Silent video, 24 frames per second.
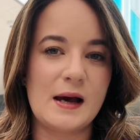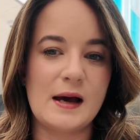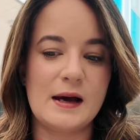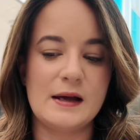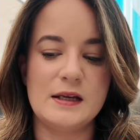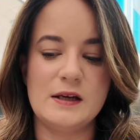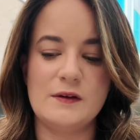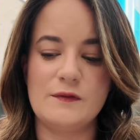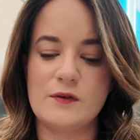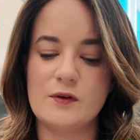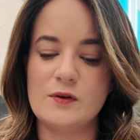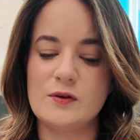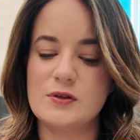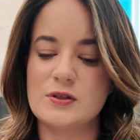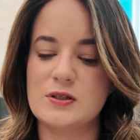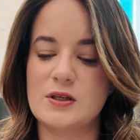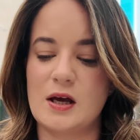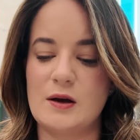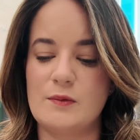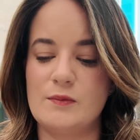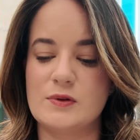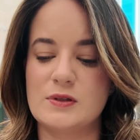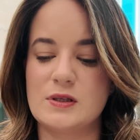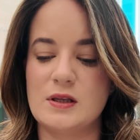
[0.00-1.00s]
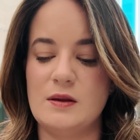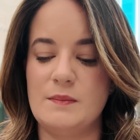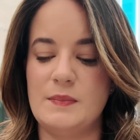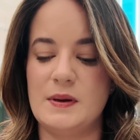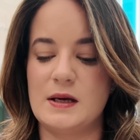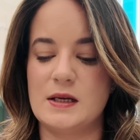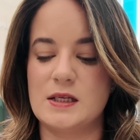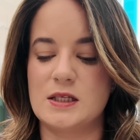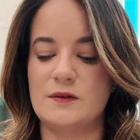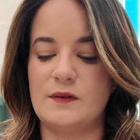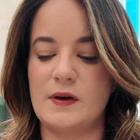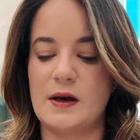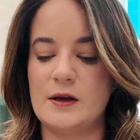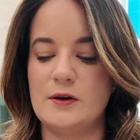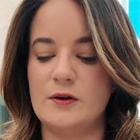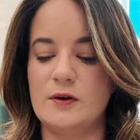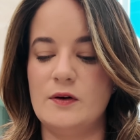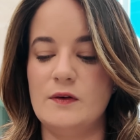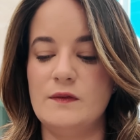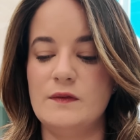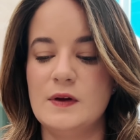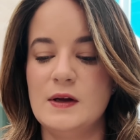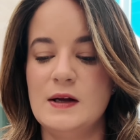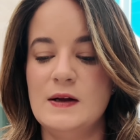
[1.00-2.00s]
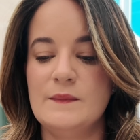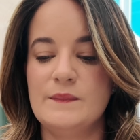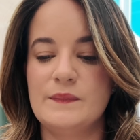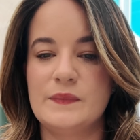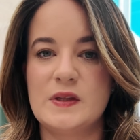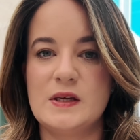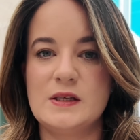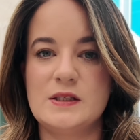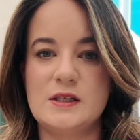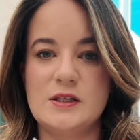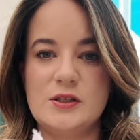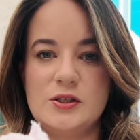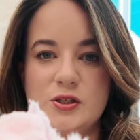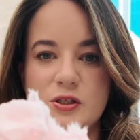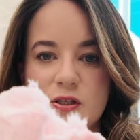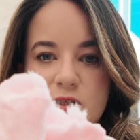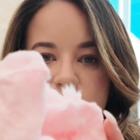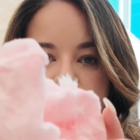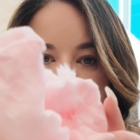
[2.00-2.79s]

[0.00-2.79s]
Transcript: candy floss that I wasn't the biggest fan of. This is